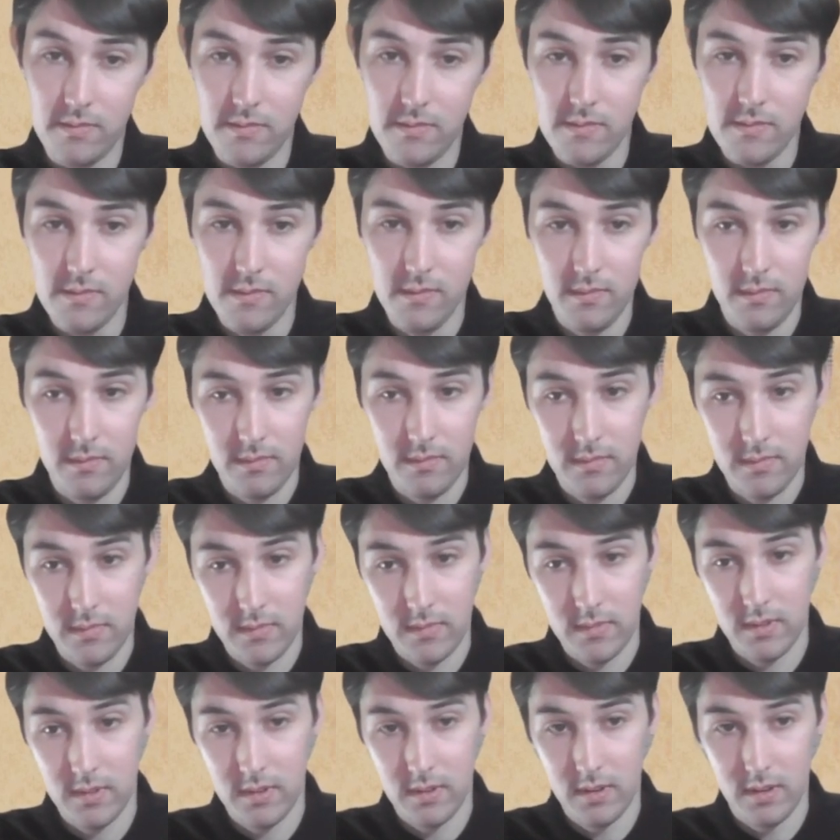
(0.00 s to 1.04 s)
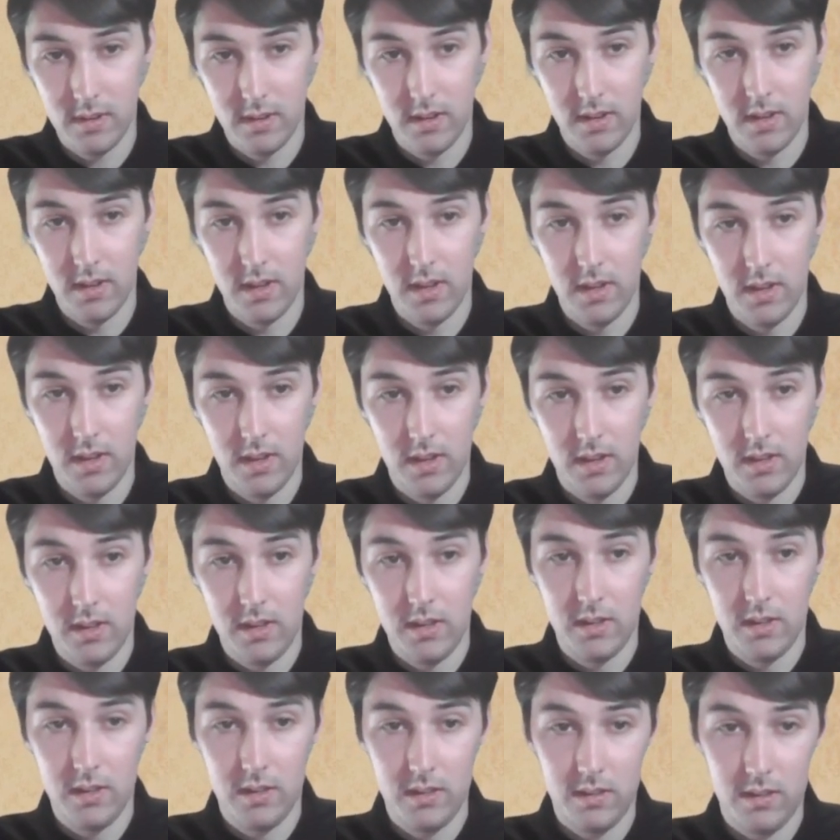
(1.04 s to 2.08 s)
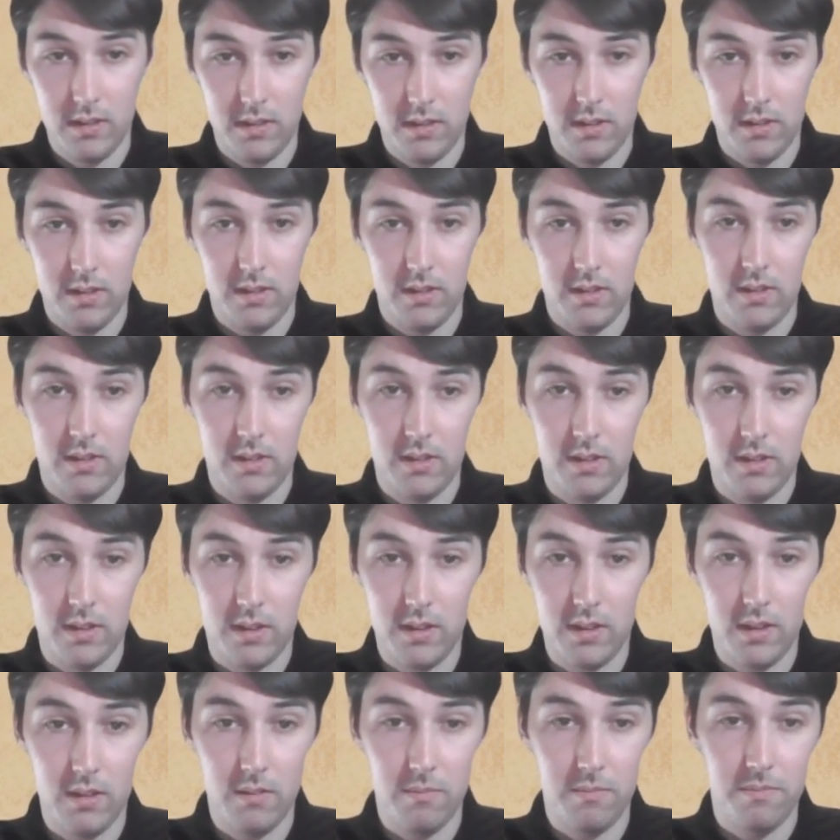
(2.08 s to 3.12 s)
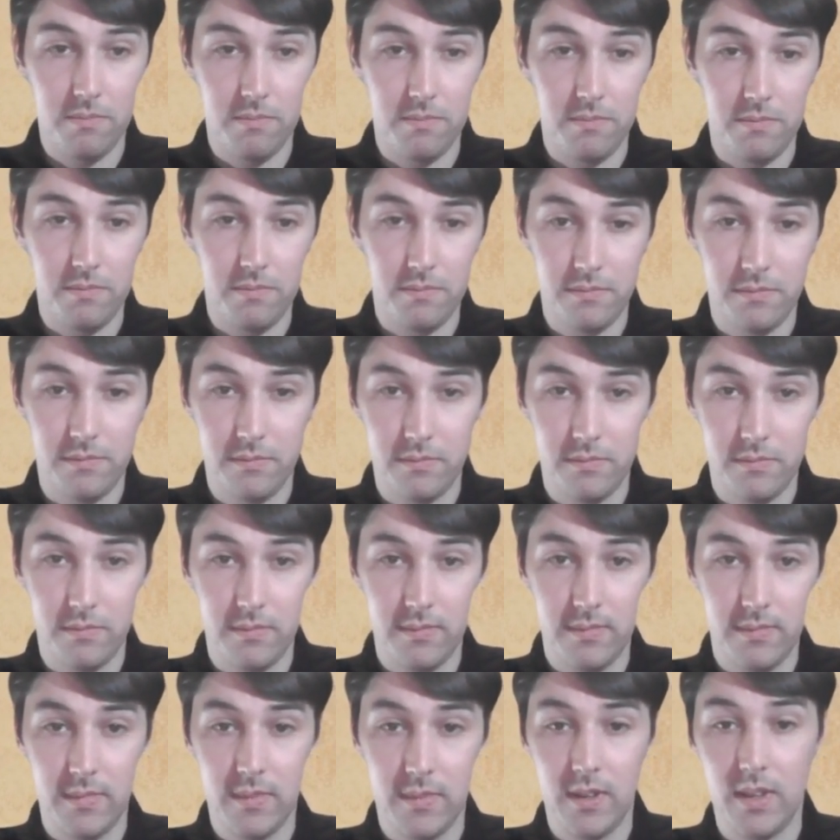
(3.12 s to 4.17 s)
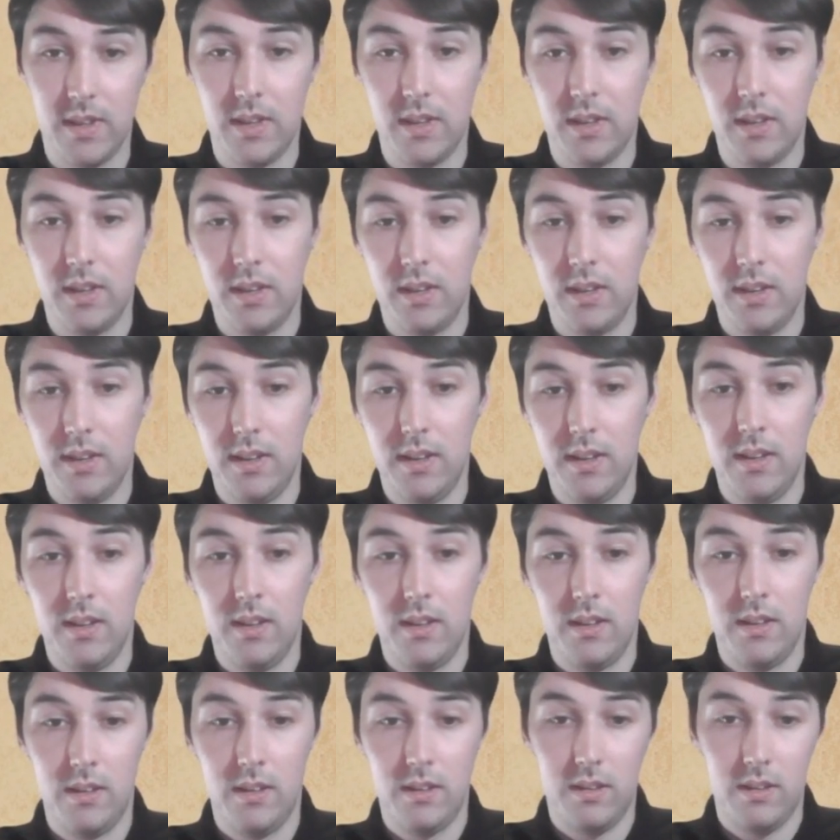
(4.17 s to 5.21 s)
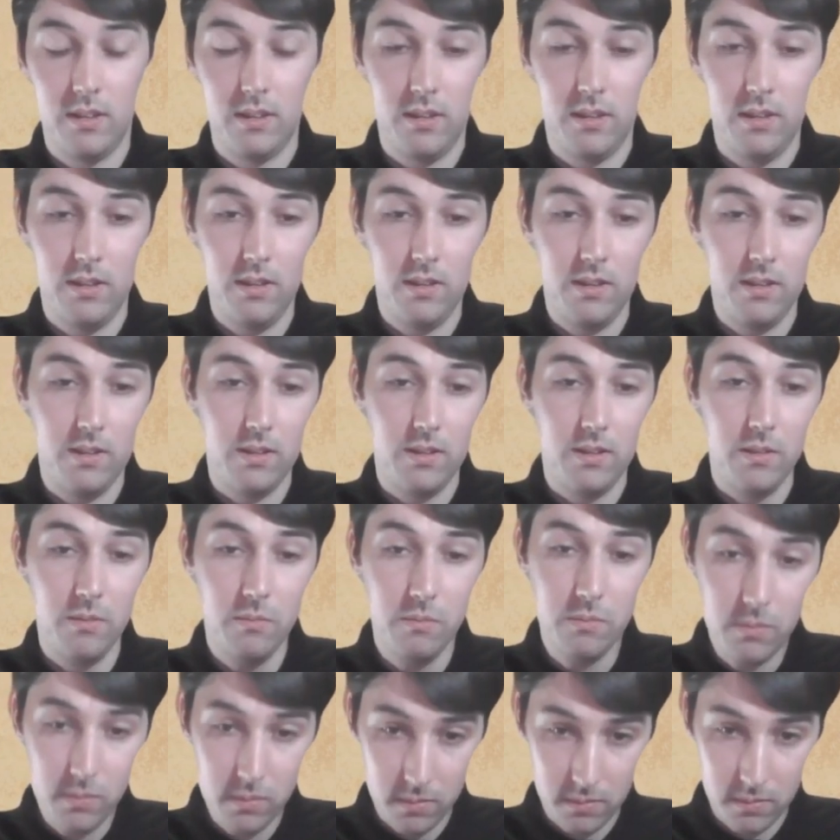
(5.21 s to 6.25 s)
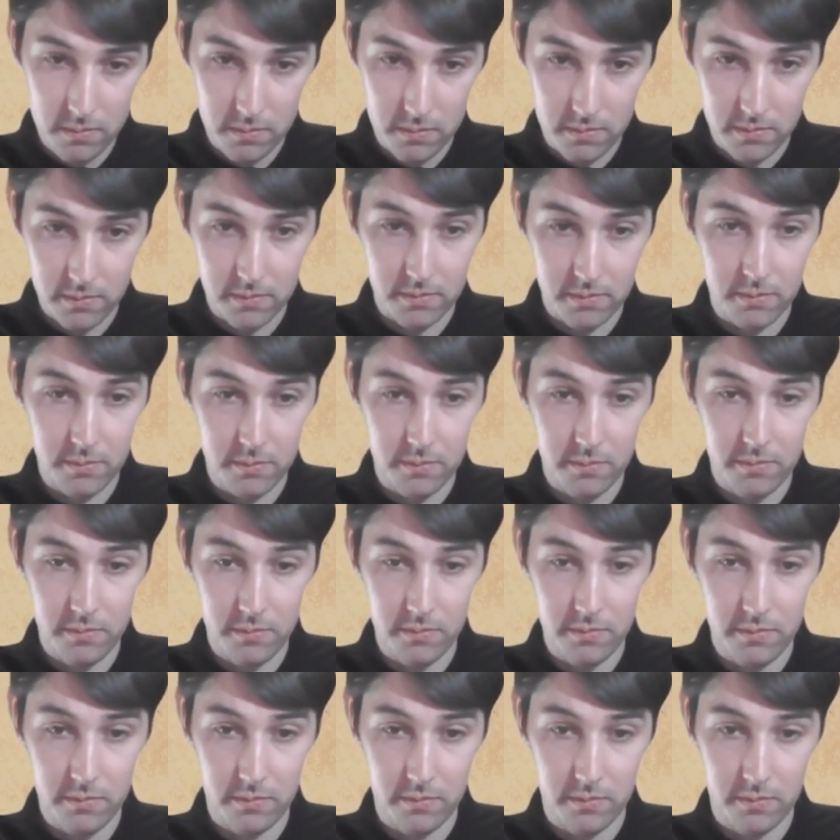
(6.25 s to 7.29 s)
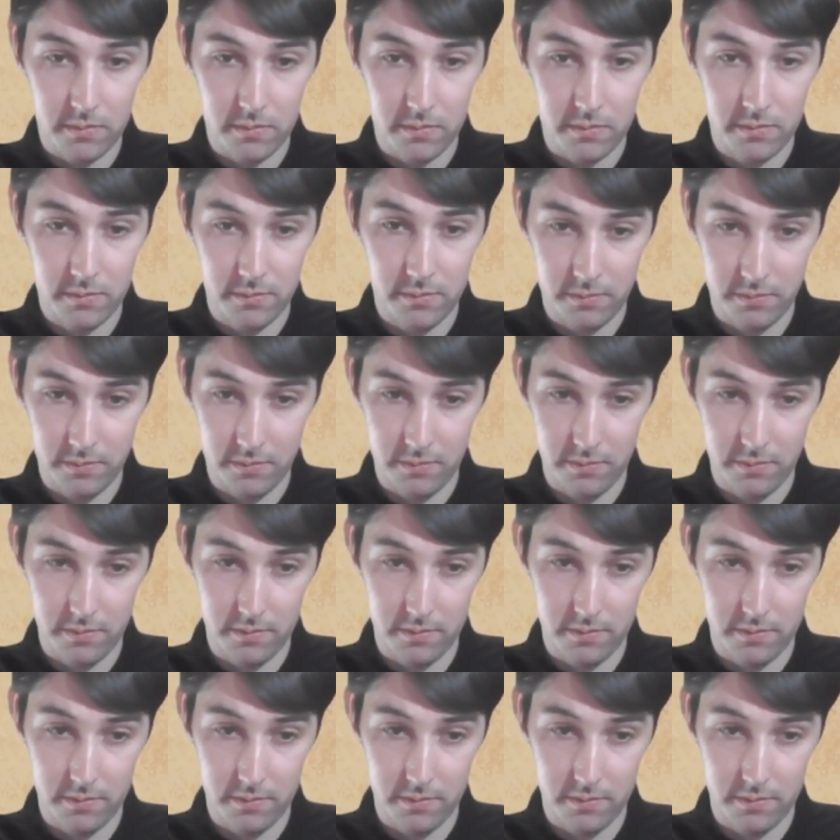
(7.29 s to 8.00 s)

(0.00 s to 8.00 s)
(not speaking)